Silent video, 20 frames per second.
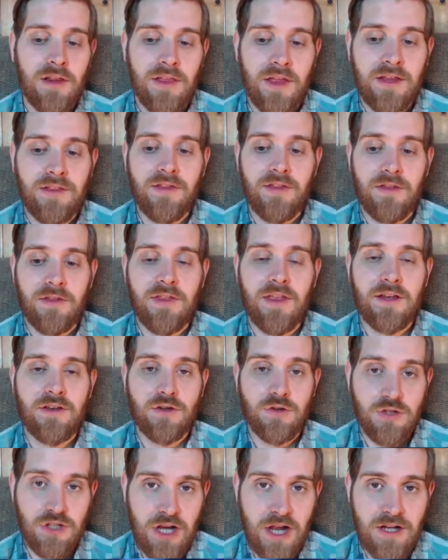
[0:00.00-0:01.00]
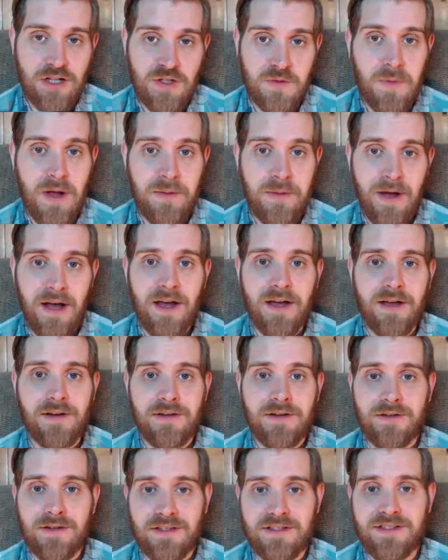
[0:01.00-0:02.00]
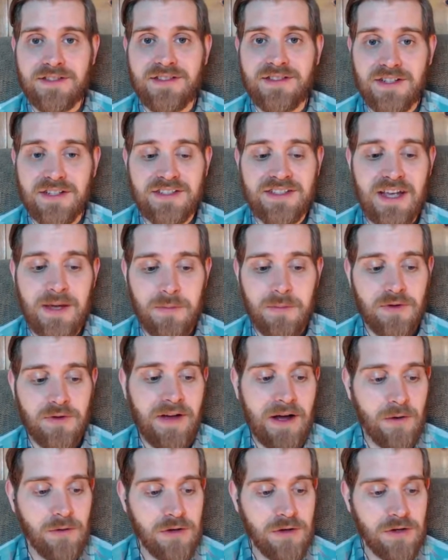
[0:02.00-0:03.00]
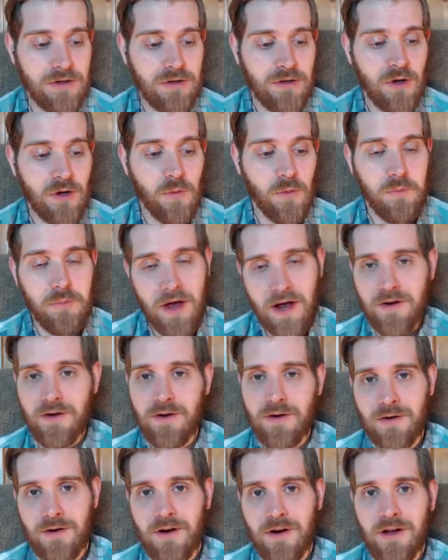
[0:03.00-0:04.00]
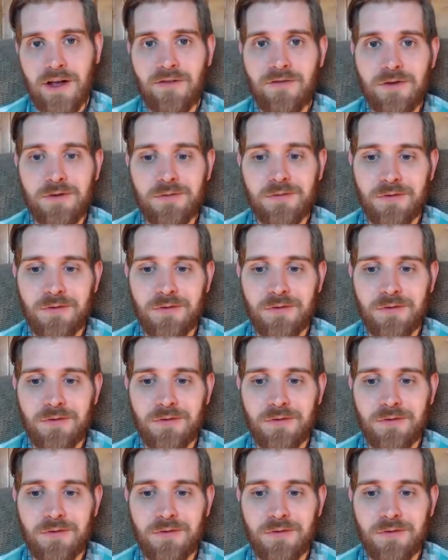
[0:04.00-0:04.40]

Okay, well then you changed my mind. This is an example of how it could go better if you...